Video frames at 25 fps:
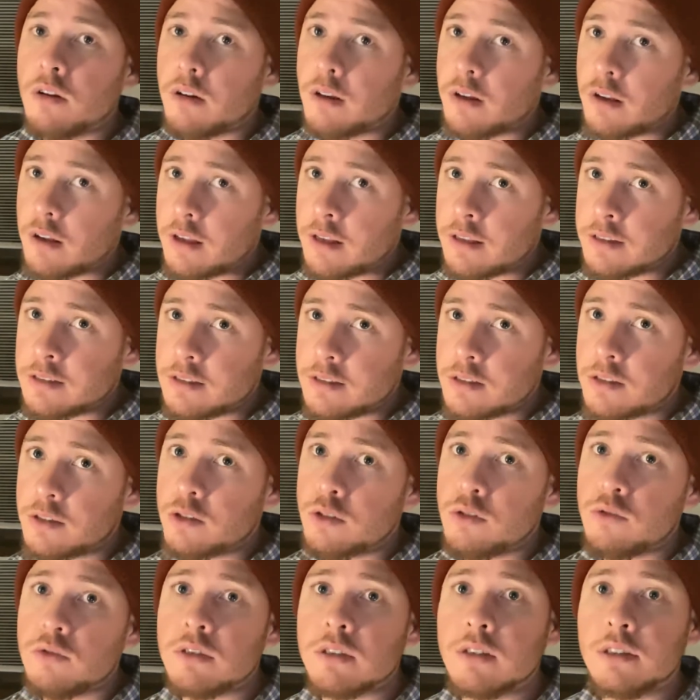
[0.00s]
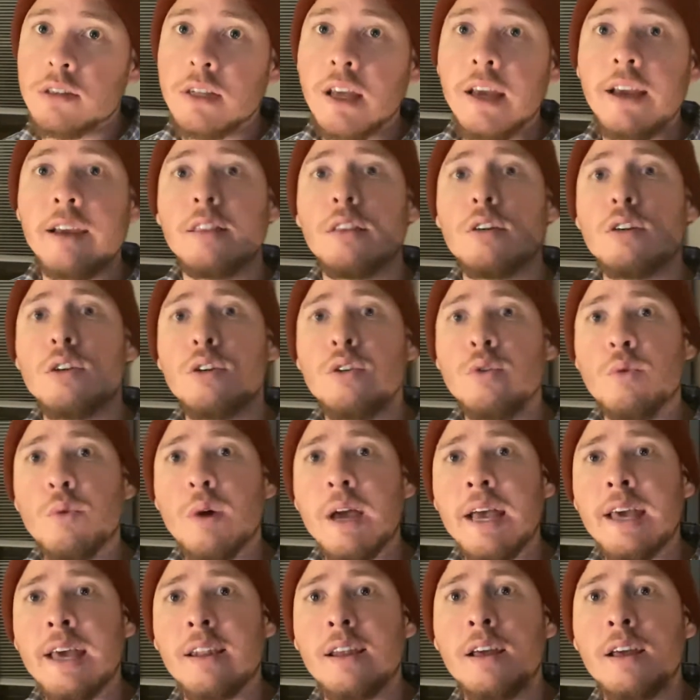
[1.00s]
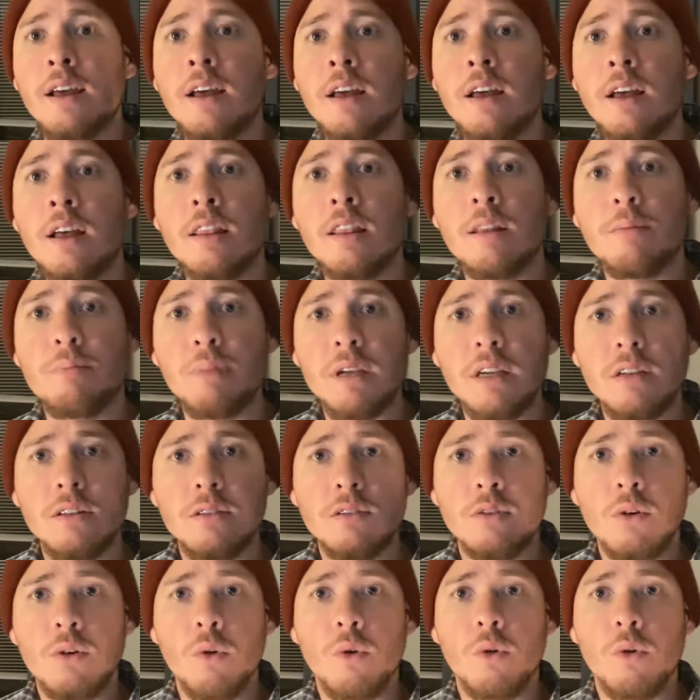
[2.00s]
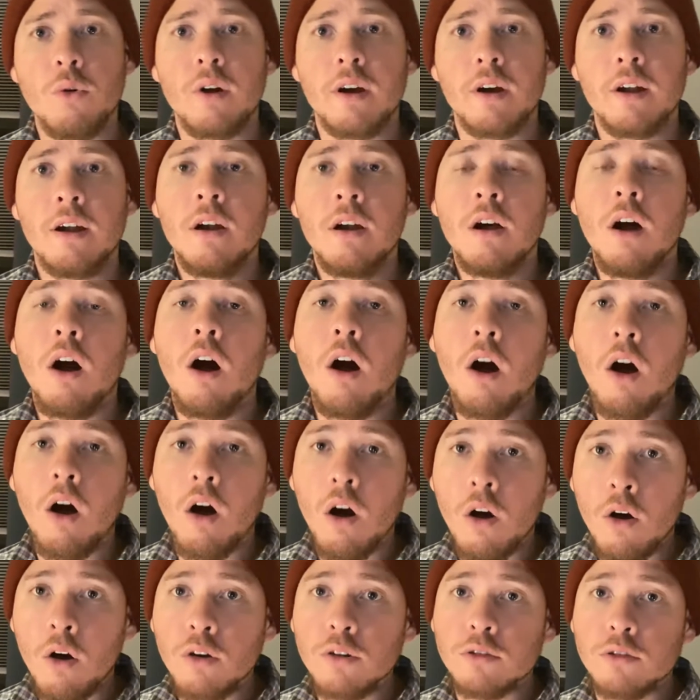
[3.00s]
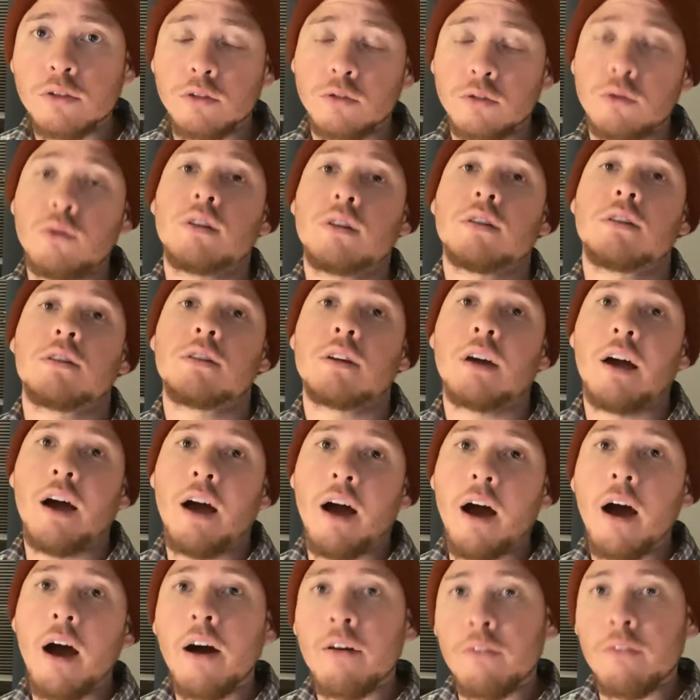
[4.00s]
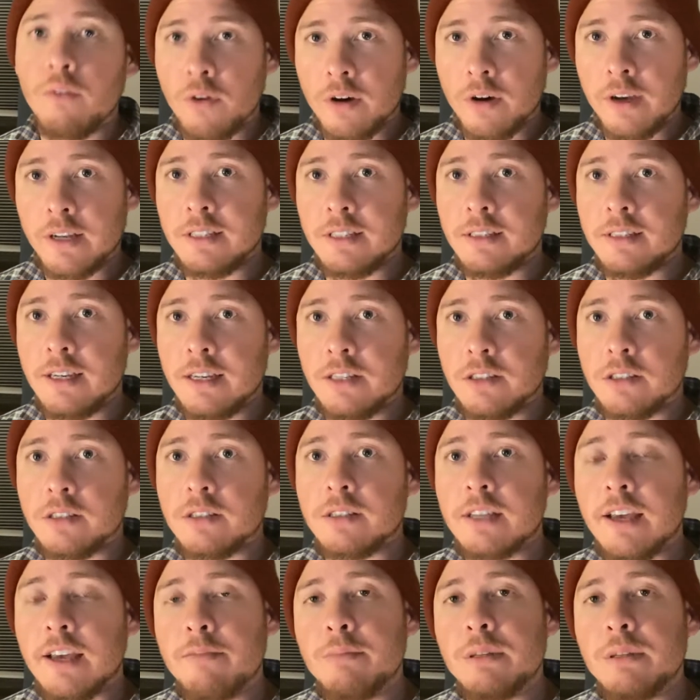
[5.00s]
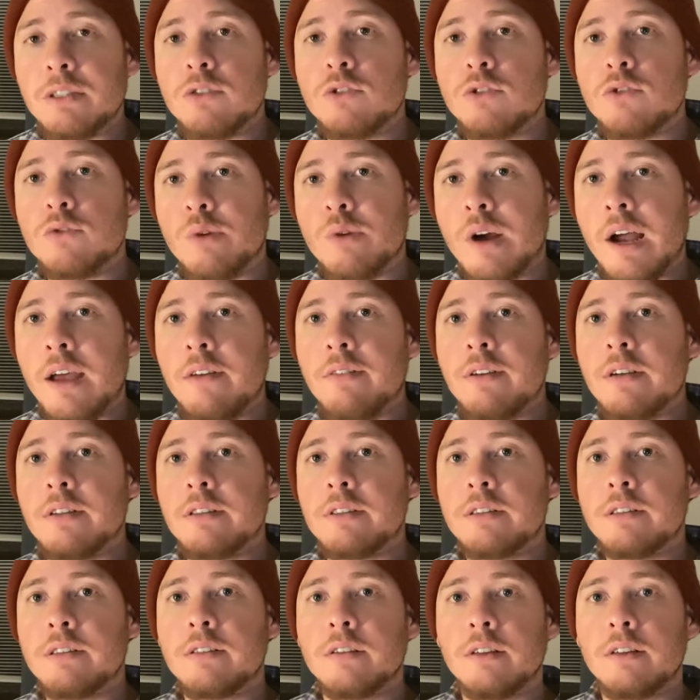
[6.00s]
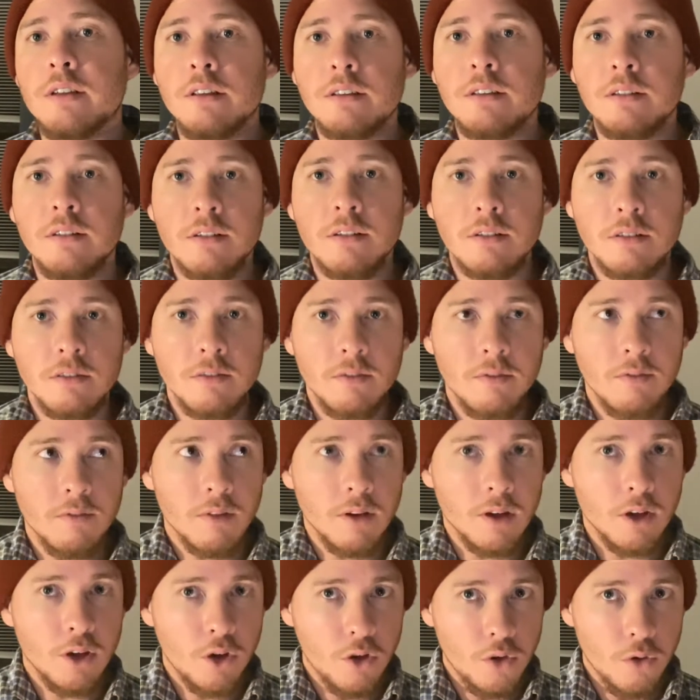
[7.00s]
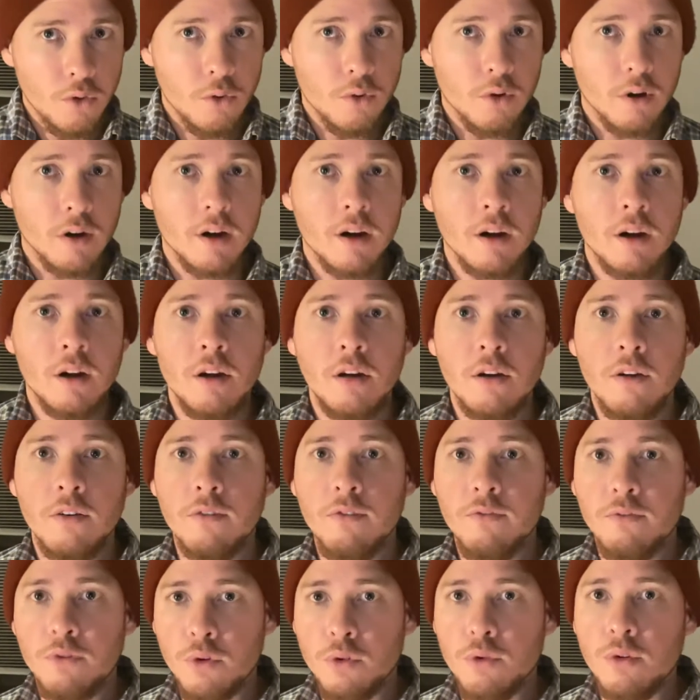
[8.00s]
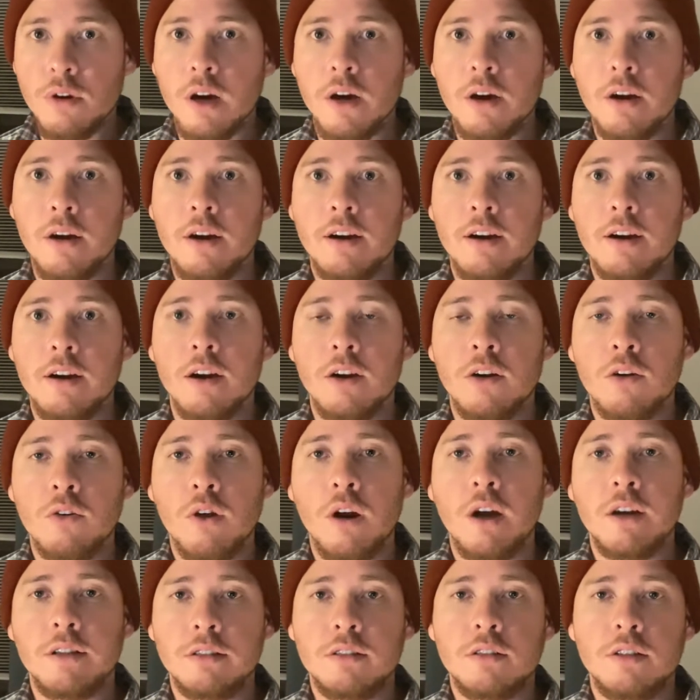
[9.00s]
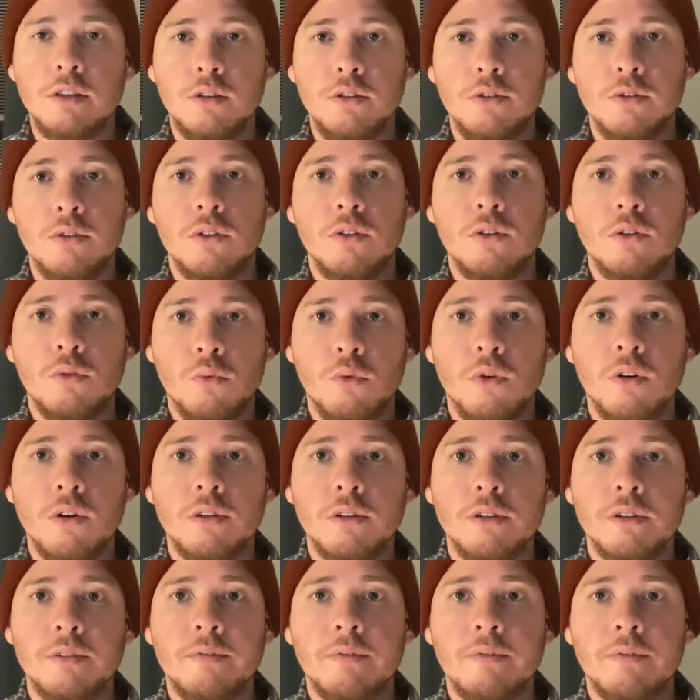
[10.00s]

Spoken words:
institutions like the UN, the Peace Corps. All sorts of organizations have been striving to cure food hunger across the world.